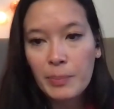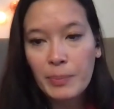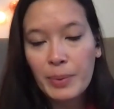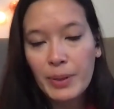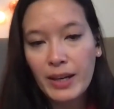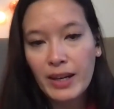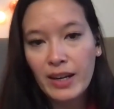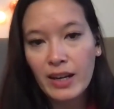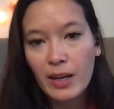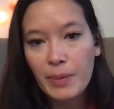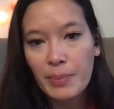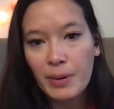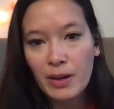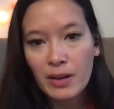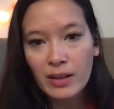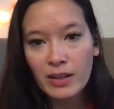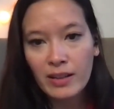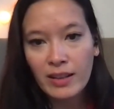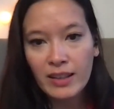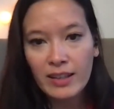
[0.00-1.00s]
But
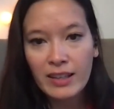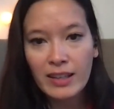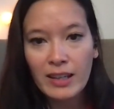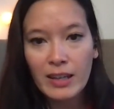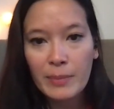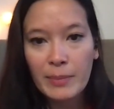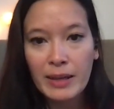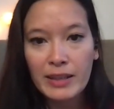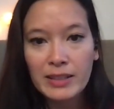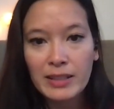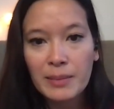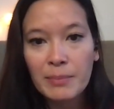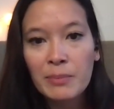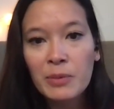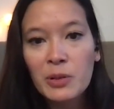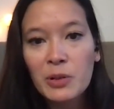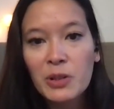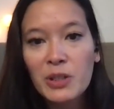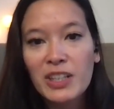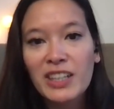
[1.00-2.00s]
upon thinking about it
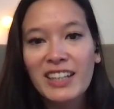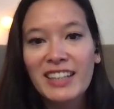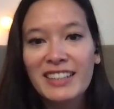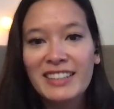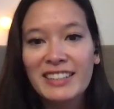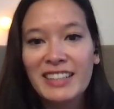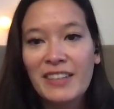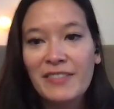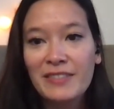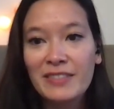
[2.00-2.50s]
more, it